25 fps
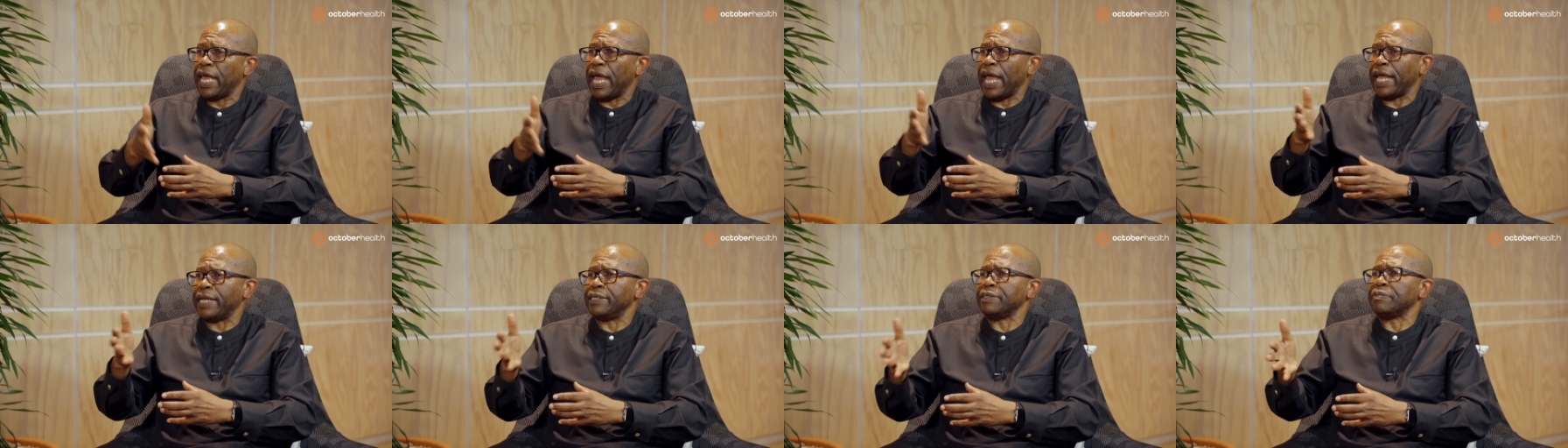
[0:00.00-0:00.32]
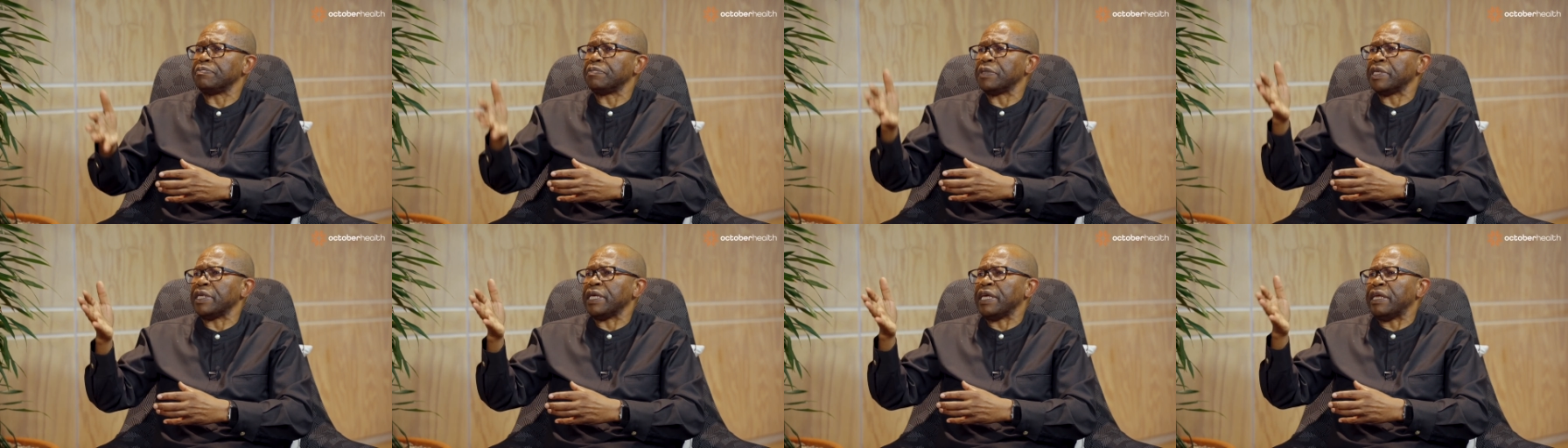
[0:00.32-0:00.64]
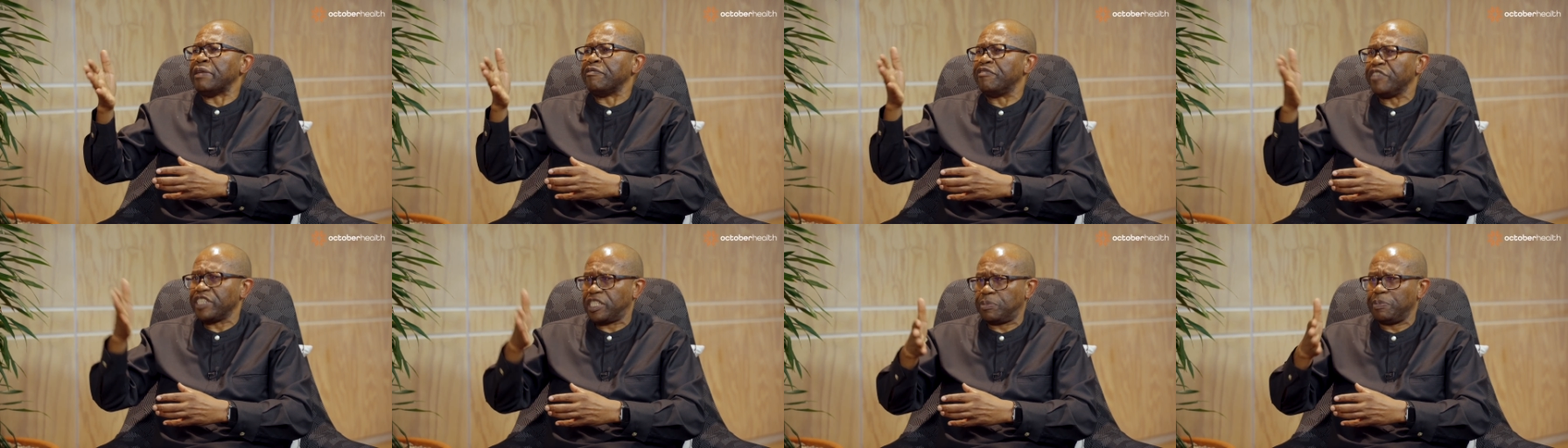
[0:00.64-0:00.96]
And
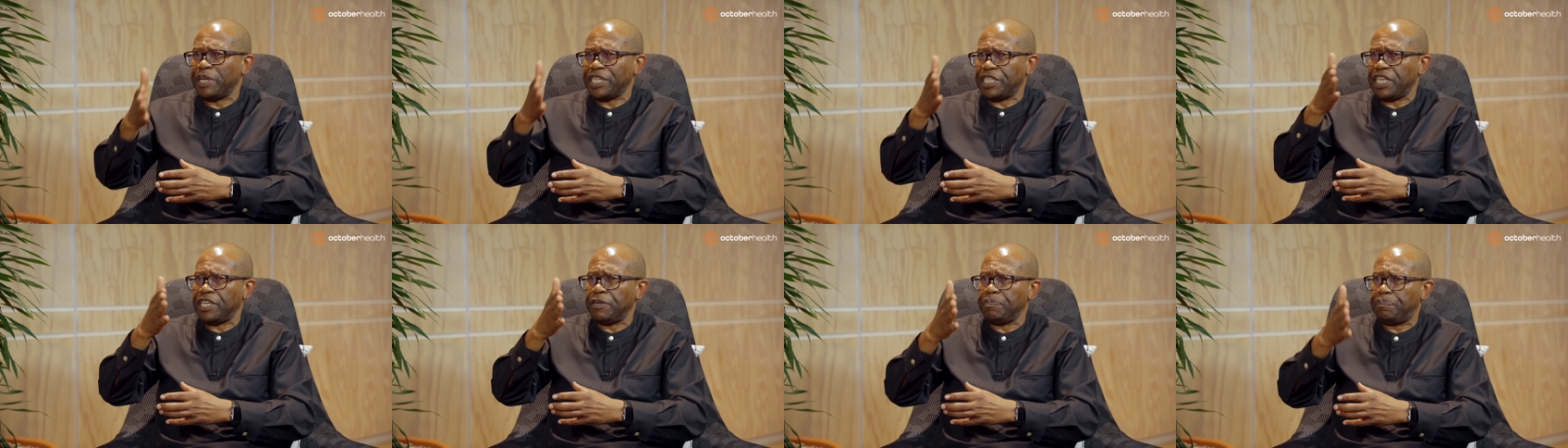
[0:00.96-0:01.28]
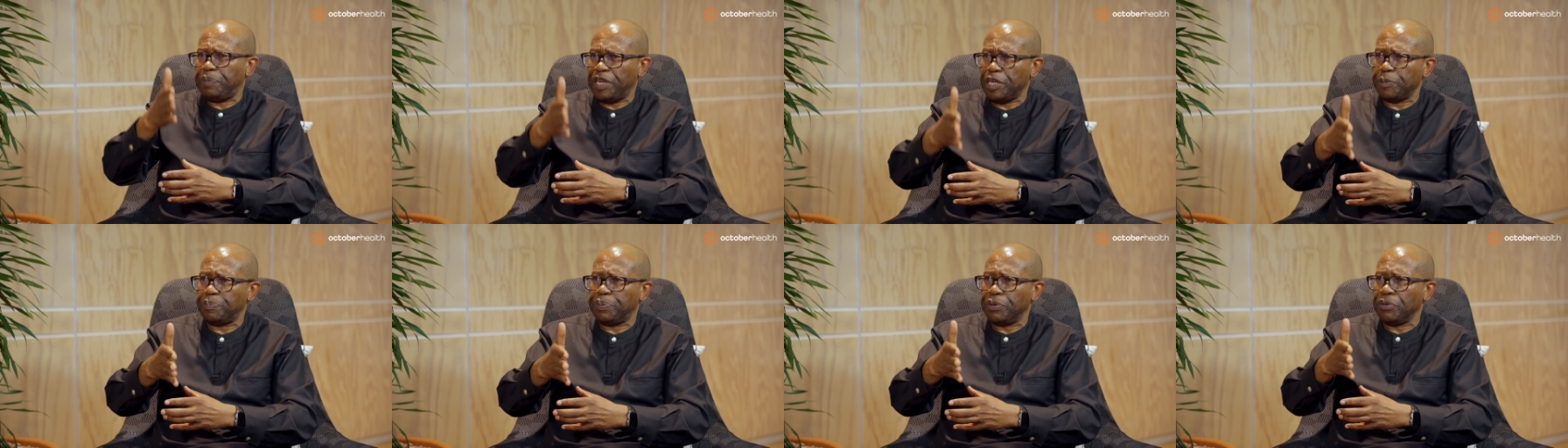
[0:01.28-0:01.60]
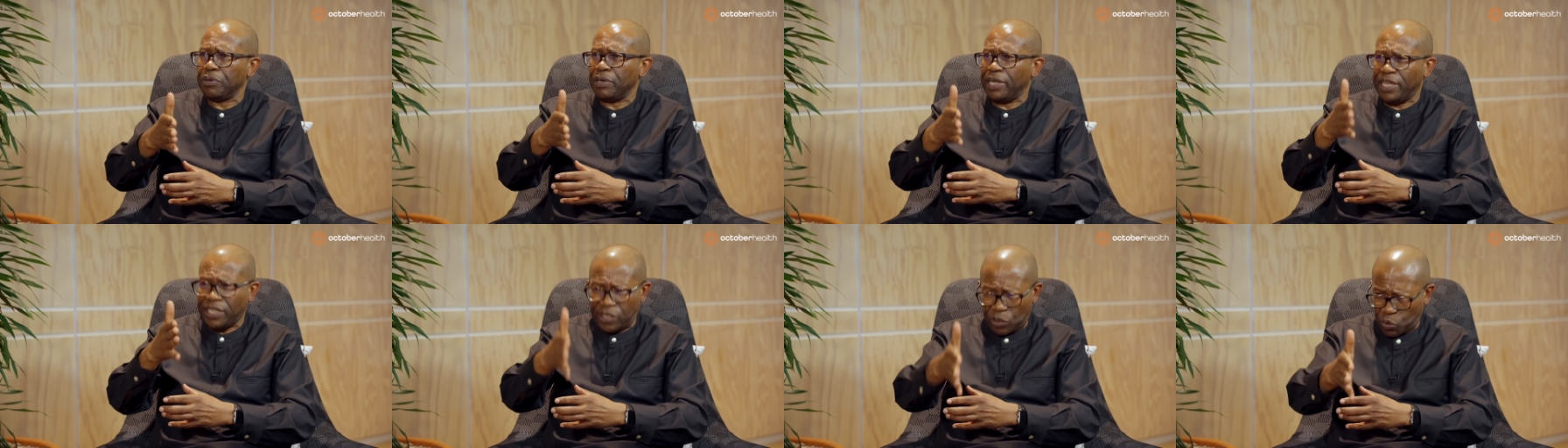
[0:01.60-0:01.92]
investment in
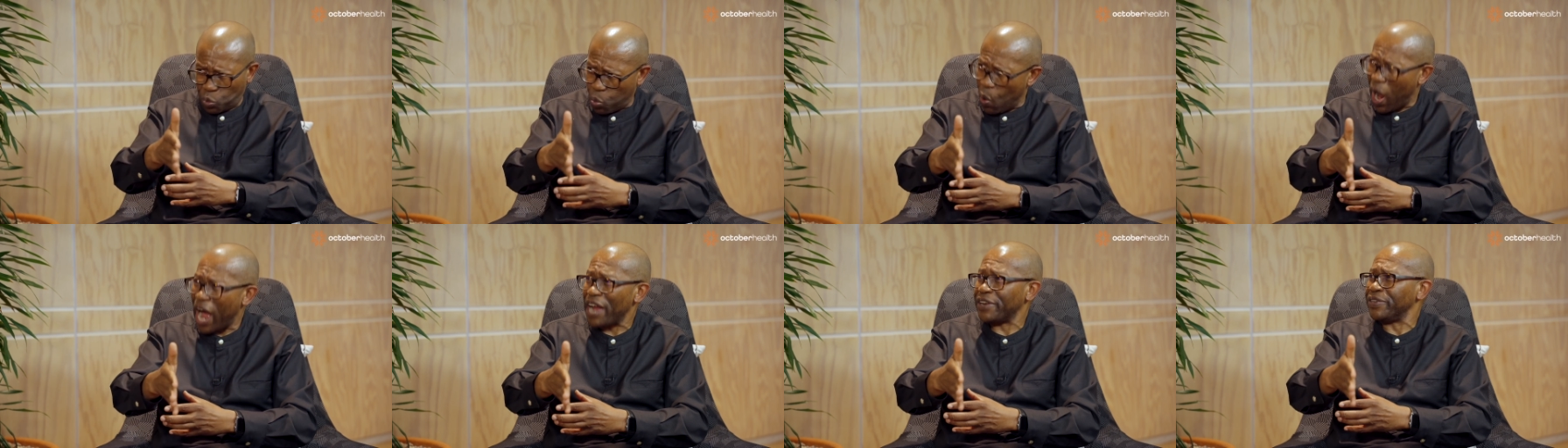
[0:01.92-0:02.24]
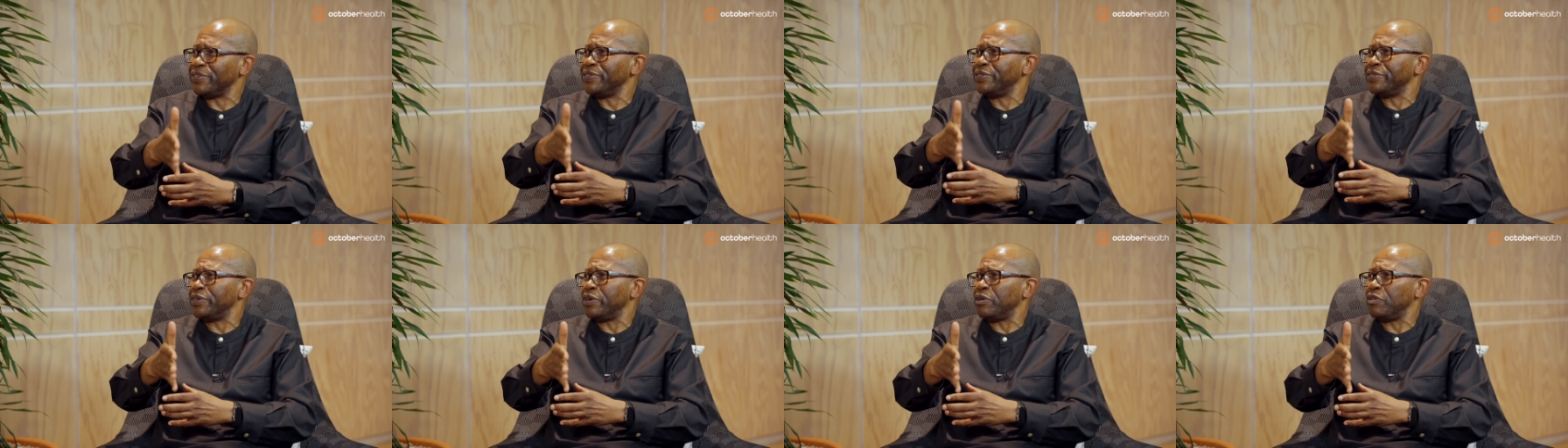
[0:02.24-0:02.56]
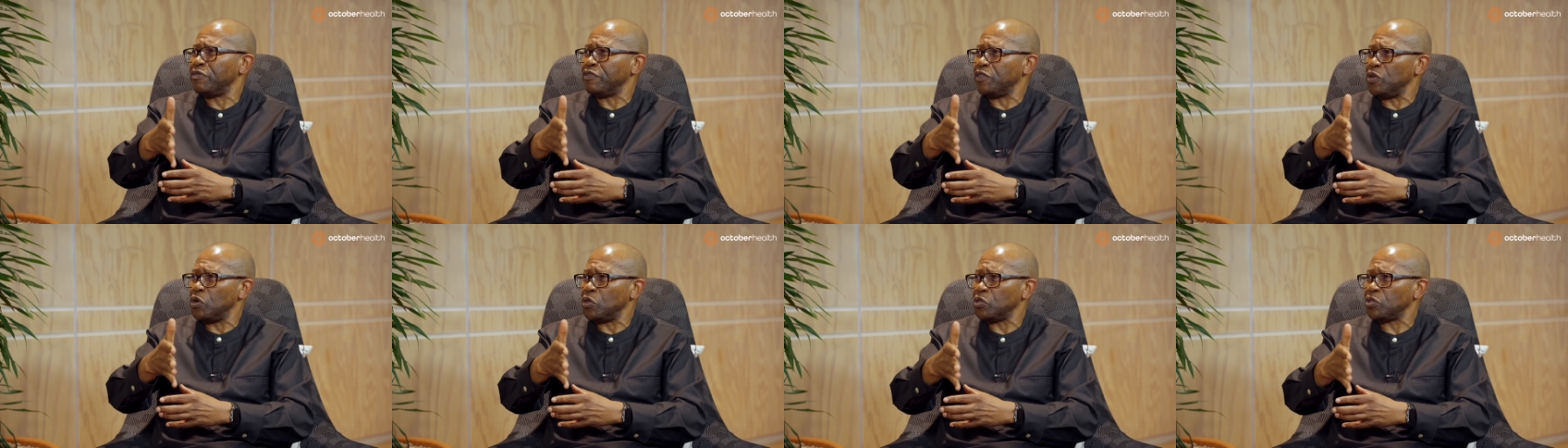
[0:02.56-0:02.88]
people is one
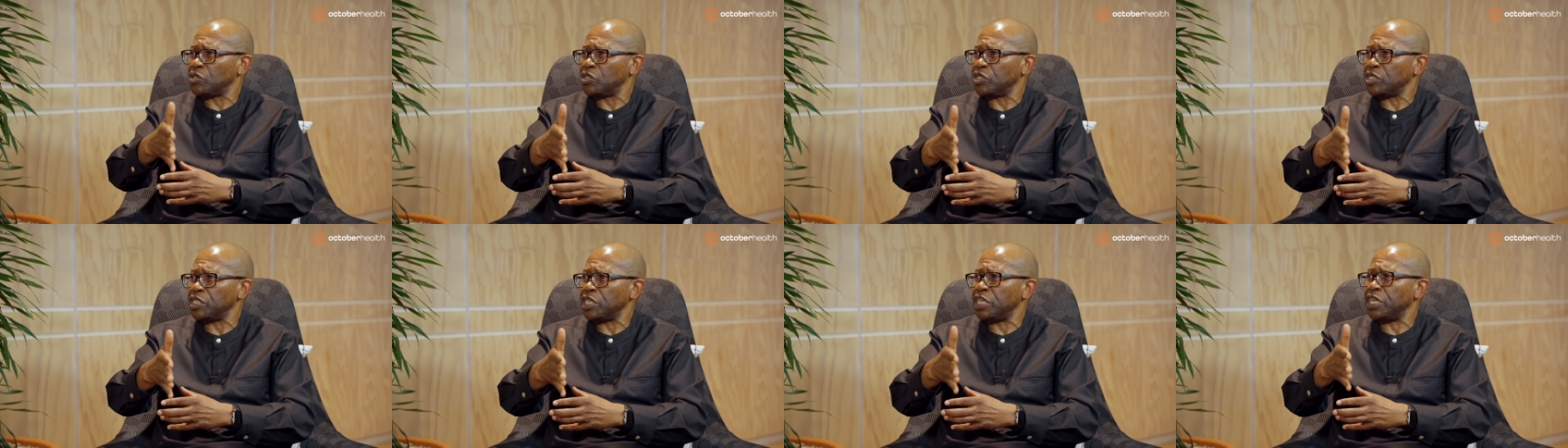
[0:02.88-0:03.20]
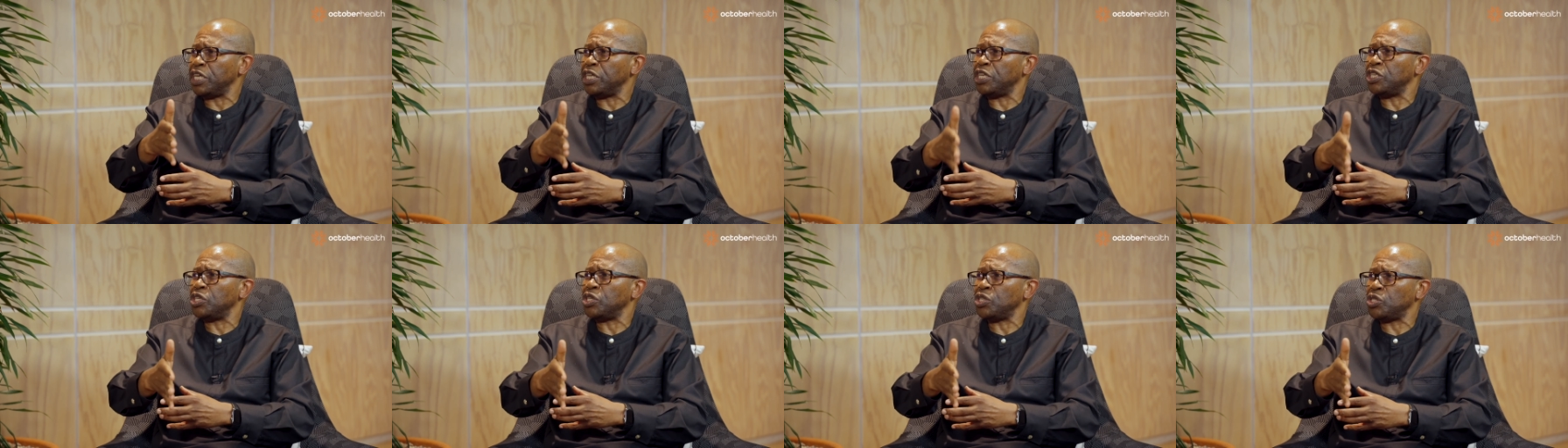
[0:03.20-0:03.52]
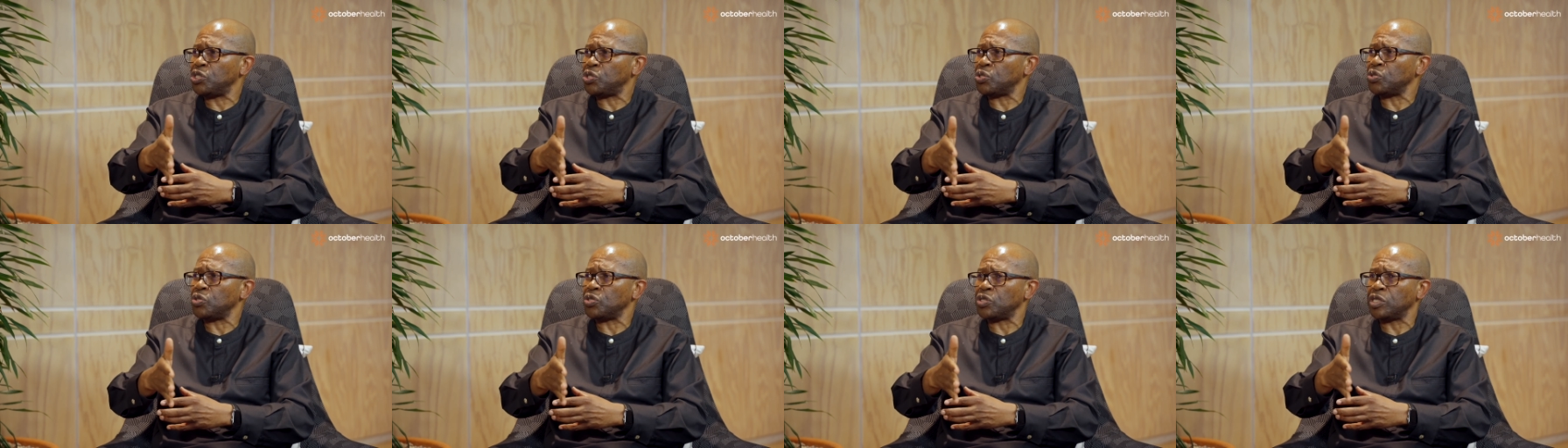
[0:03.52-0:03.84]
of those
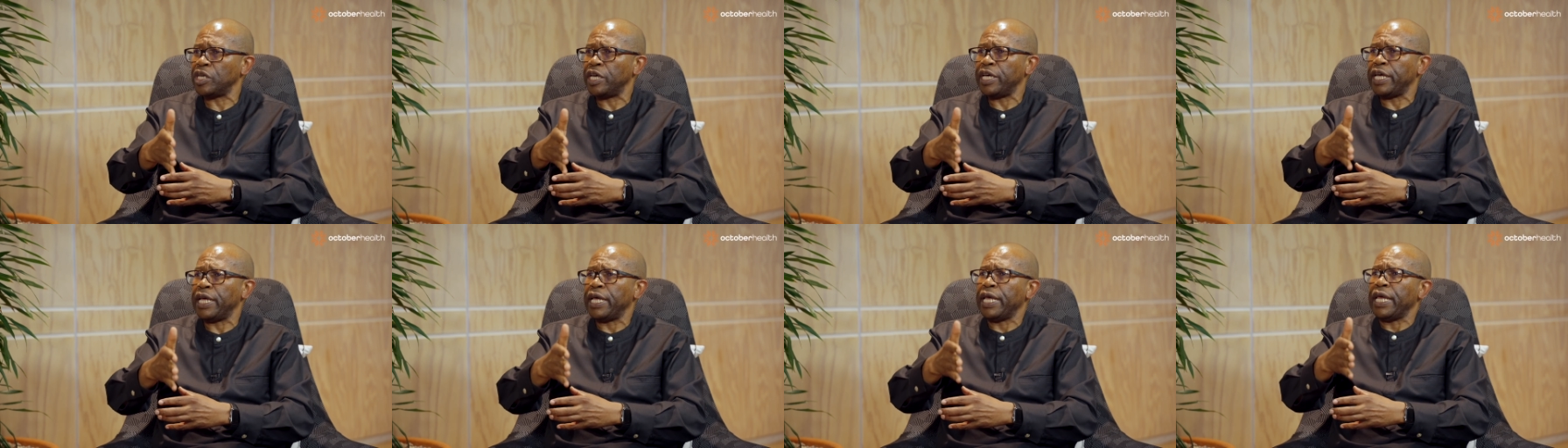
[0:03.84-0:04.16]
issues.